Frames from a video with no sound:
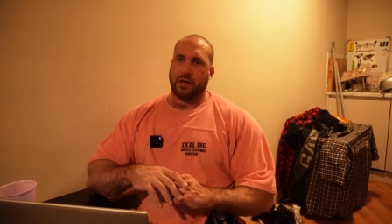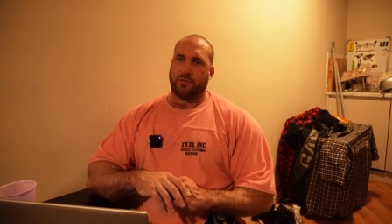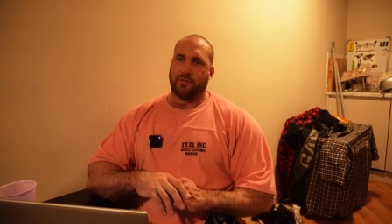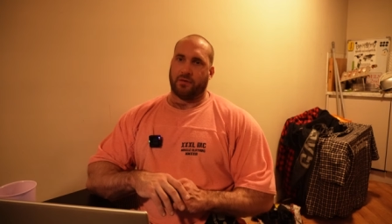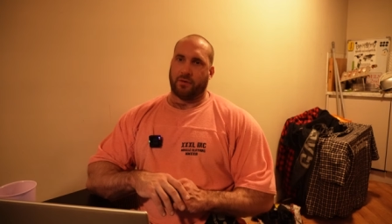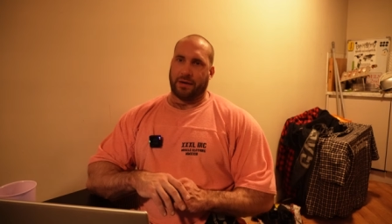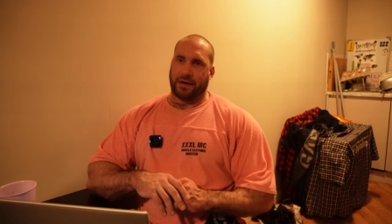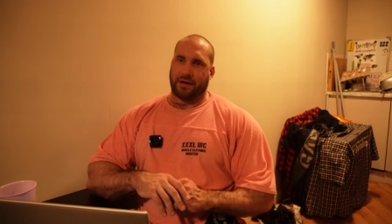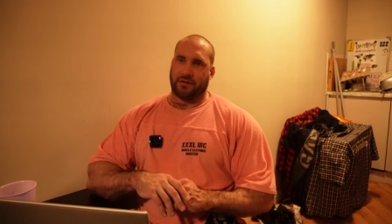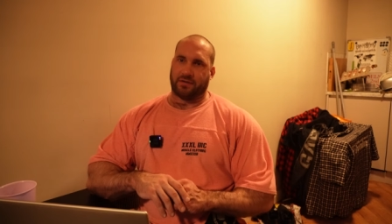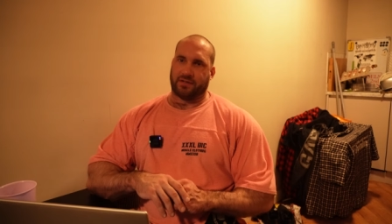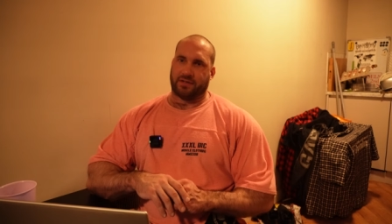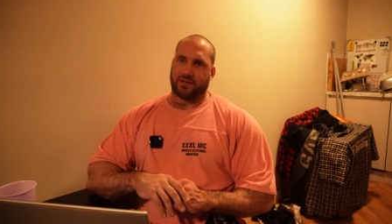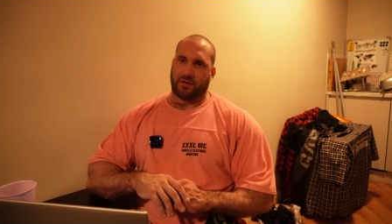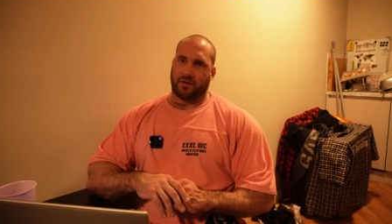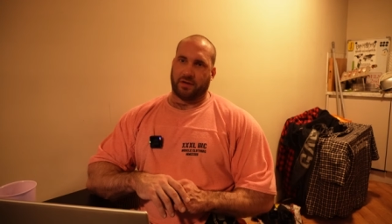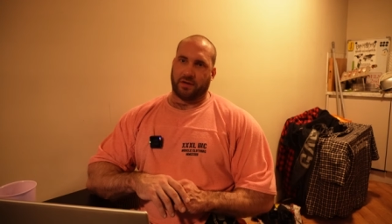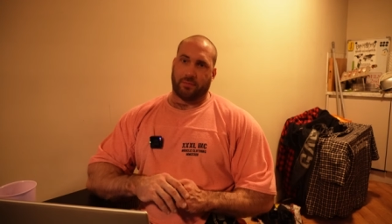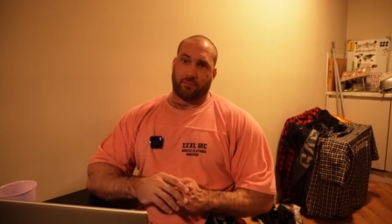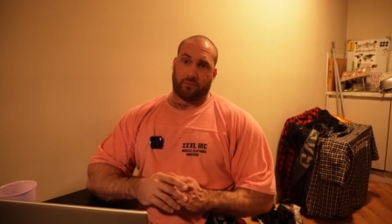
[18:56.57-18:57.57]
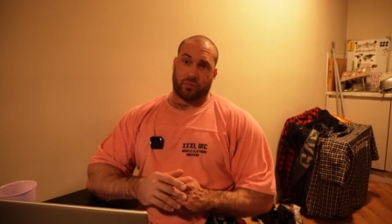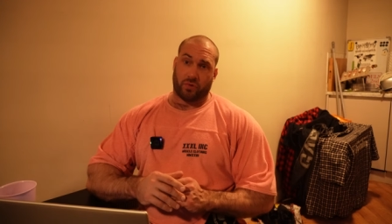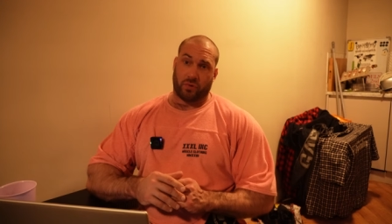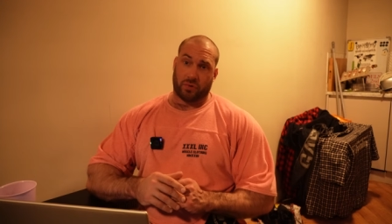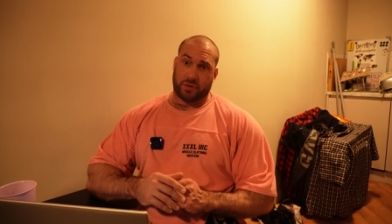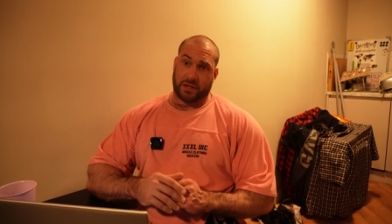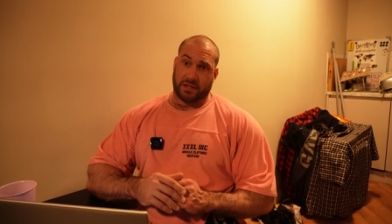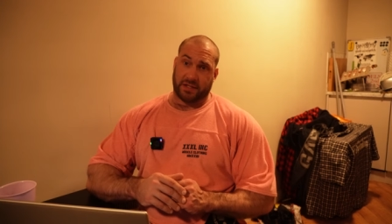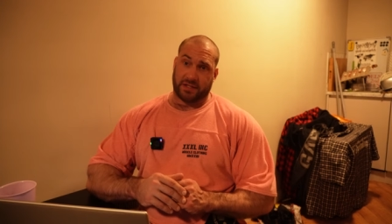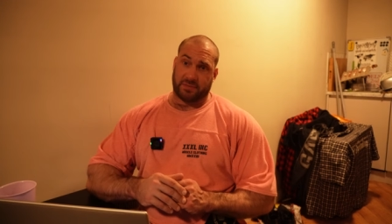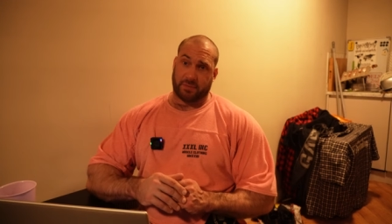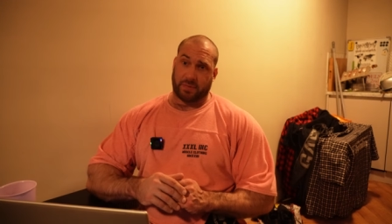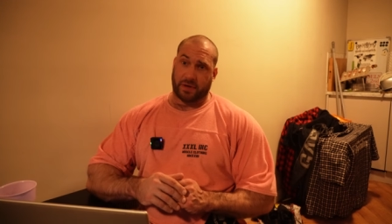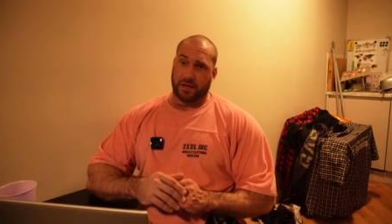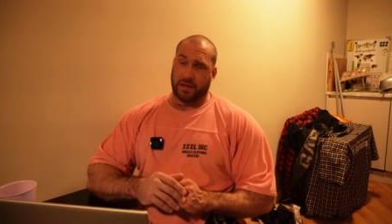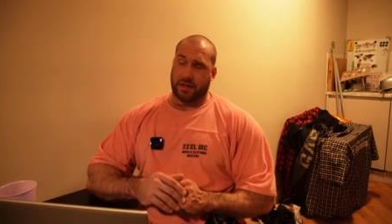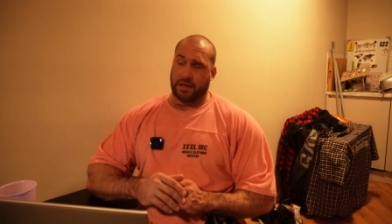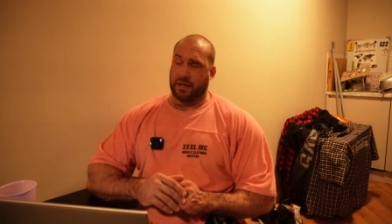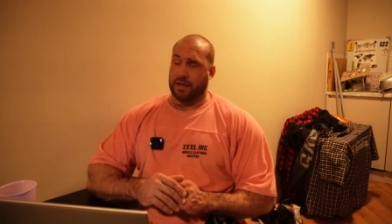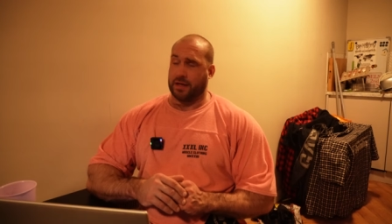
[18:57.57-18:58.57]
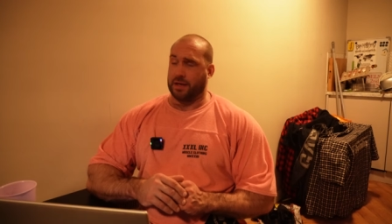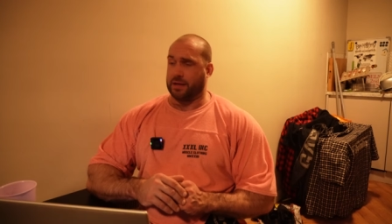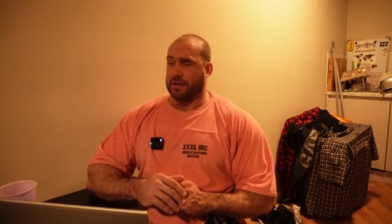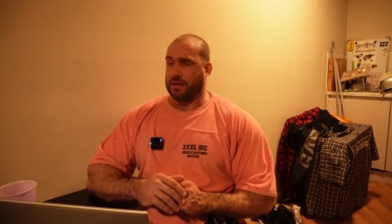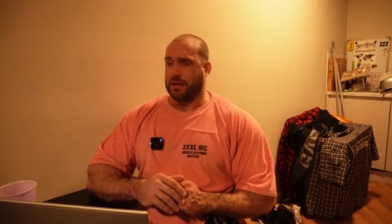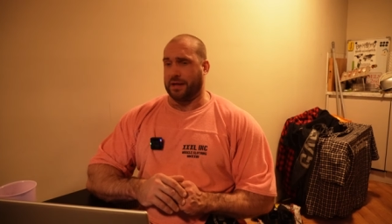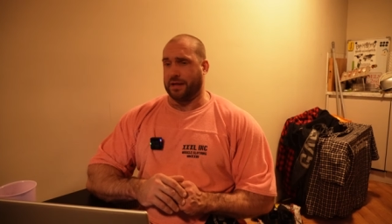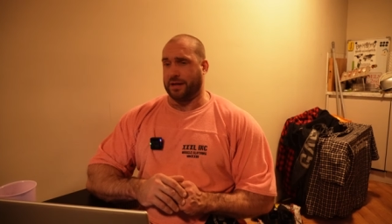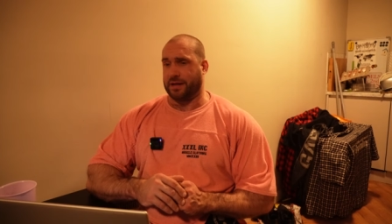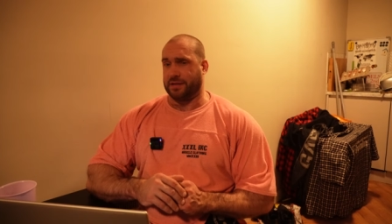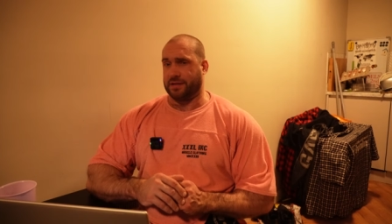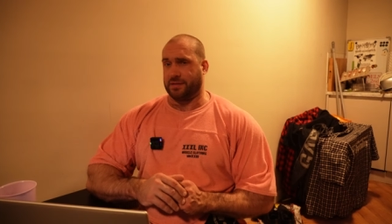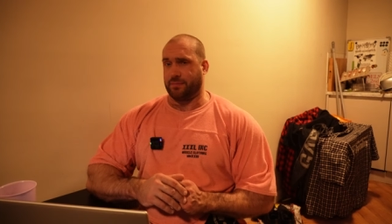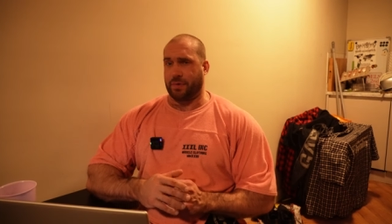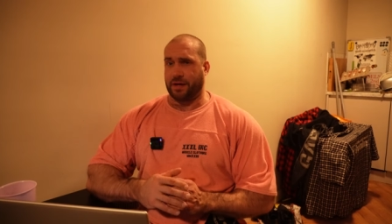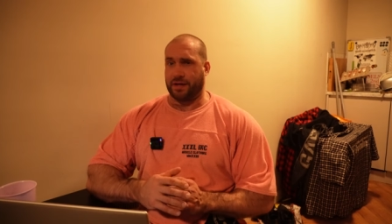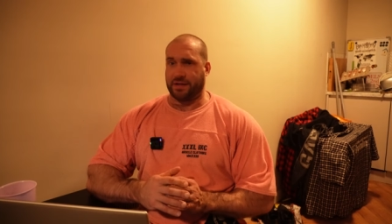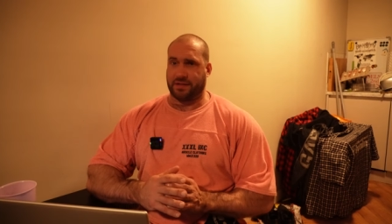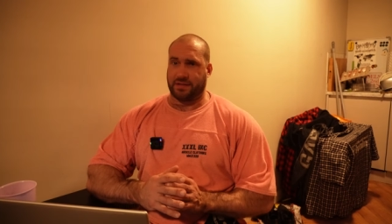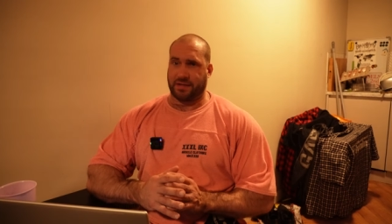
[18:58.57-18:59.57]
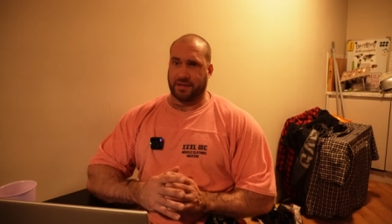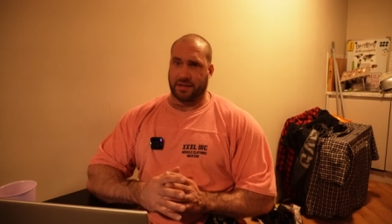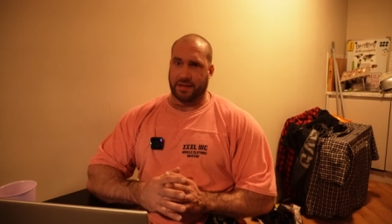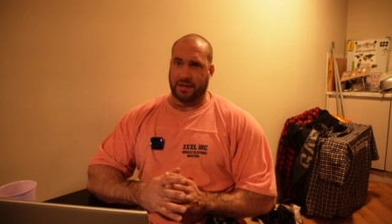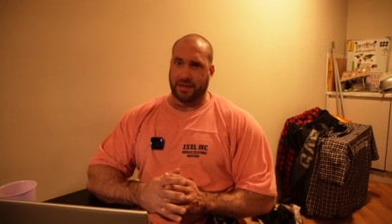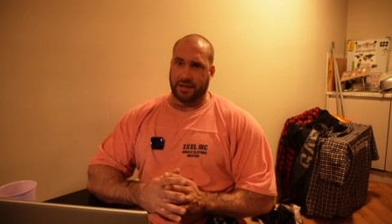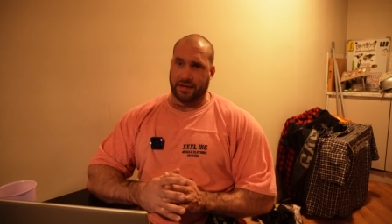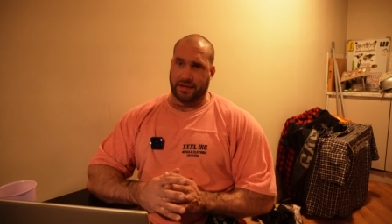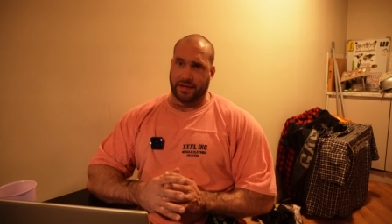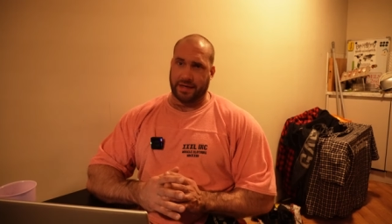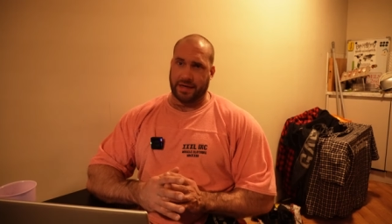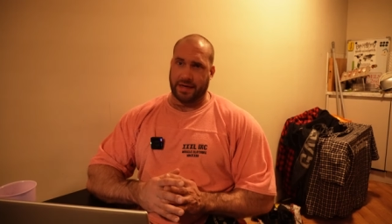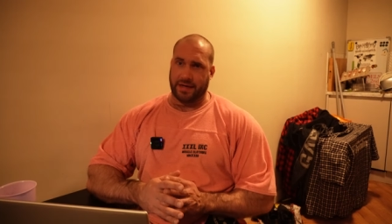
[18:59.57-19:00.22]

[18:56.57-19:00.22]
from outside and broadly speaking that is basically the